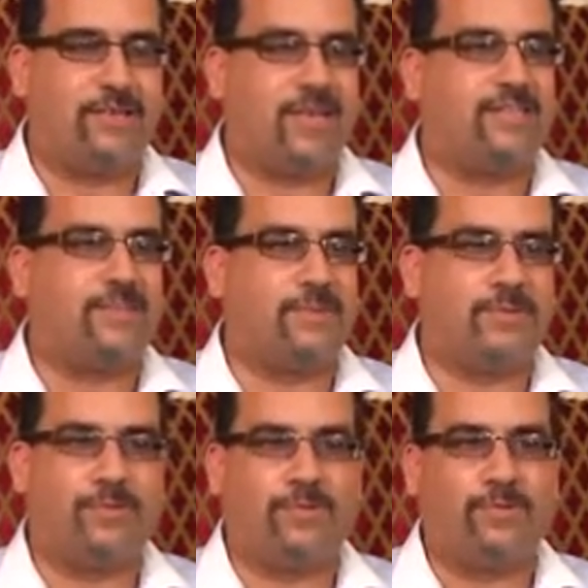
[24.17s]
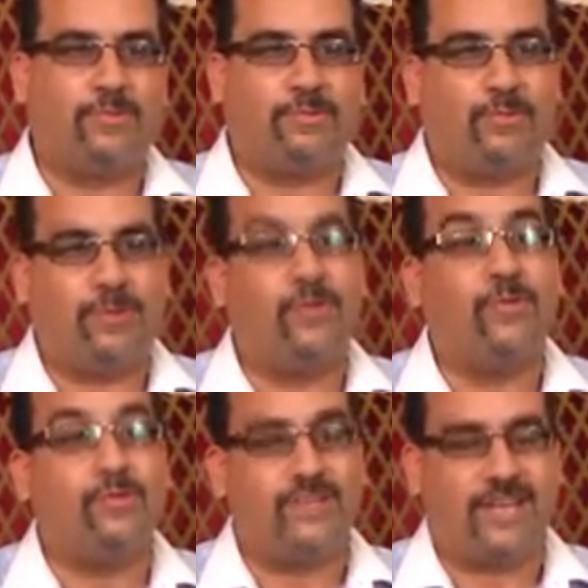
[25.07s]
we ask people
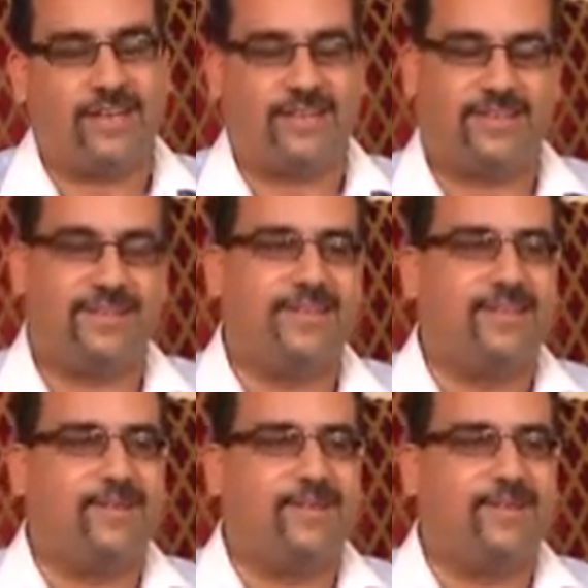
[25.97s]
who said it.